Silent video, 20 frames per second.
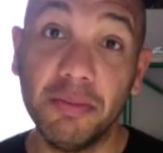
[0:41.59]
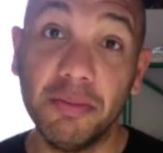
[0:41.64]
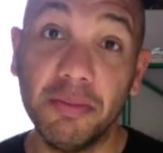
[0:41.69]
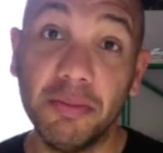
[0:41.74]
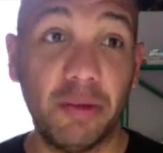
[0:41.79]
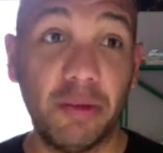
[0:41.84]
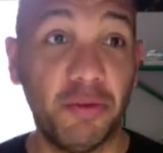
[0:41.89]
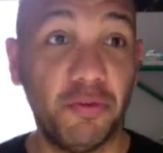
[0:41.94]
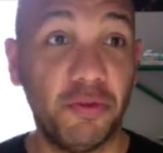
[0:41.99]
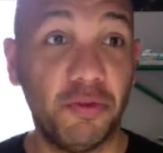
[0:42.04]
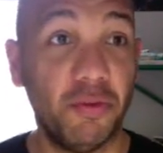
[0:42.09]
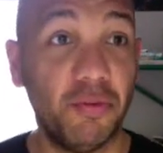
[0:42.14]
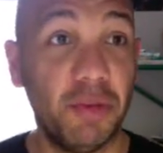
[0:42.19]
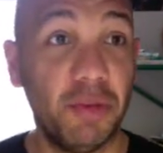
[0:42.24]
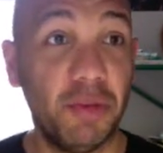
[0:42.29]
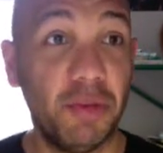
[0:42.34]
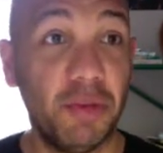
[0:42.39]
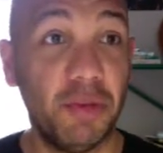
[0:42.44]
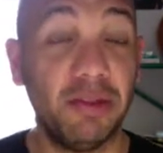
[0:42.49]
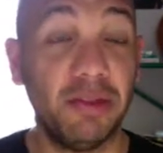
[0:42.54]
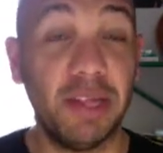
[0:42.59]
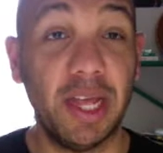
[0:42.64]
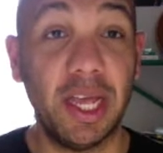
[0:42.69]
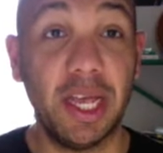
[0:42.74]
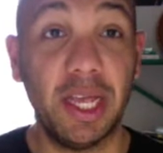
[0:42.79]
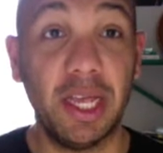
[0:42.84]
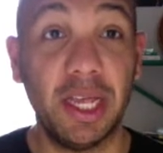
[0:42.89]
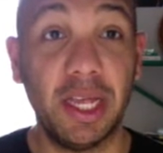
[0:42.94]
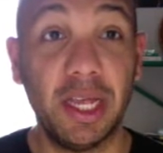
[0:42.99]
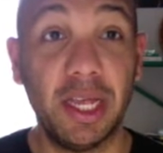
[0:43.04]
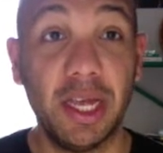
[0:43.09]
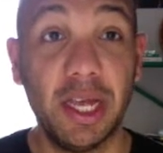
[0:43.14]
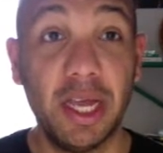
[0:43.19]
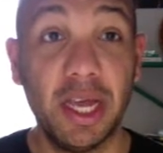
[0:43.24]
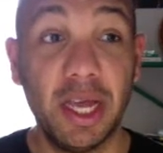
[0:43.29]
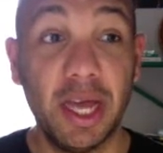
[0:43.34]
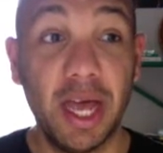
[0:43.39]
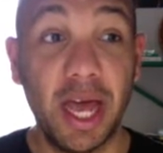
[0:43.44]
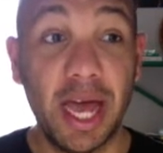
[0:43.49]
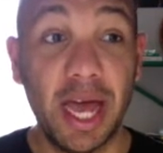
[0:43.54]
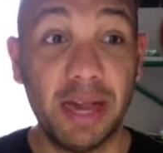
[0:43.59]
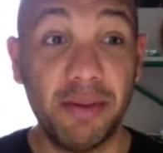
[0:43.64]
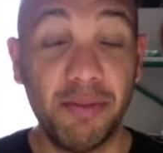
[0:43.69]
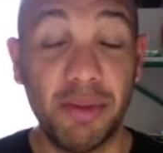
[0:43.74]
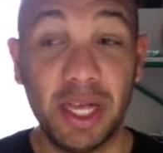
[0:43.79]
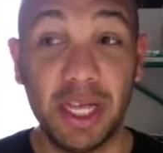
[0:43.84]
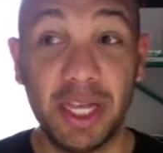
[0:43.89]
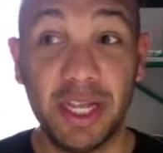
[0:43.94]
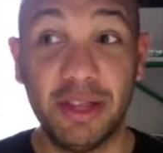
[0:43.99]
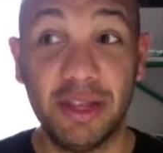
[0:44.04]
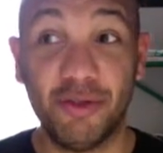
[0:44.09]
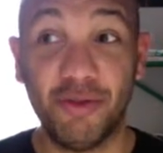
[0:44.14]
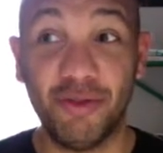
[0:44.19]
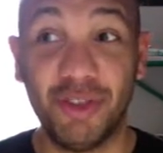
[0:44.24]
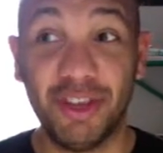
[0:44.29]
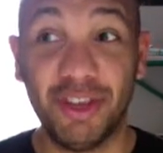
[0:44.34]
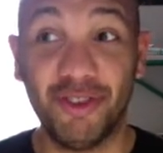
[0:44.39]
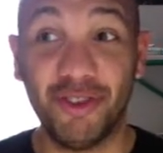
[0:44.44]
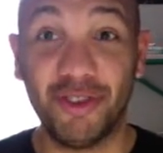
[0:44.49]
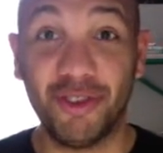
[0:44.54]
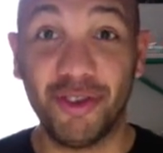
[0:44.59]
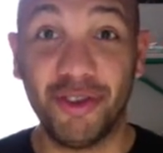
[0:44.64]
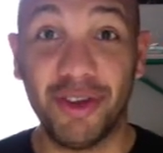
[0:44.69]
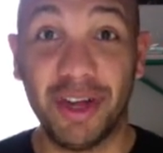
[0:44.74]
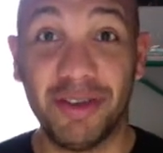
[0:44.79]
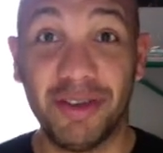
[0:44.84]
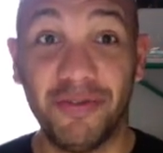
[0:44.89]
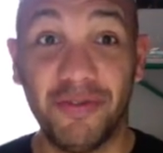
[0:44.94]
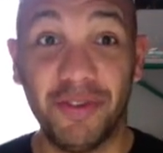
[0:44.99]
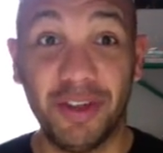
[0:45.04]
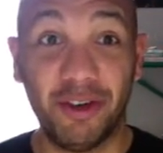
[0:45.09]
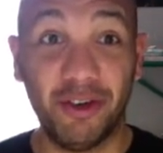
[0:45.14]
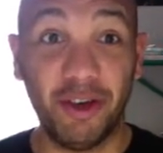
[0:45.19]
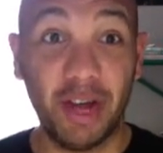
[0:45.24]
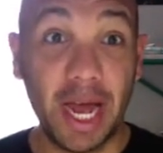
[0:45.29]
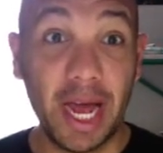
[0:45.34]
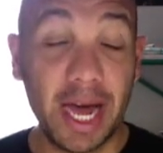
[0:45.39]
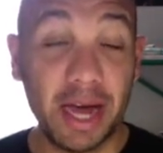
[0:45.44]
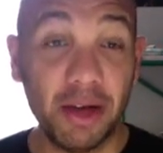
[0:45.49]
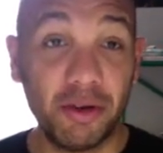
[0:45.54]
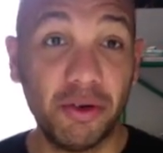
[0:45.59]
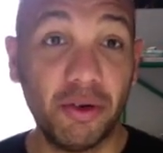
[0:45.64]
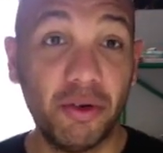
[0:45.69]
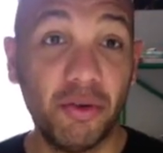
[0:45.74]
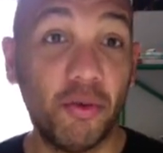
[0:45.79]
Some of you may stay handmade to digital and figure it out.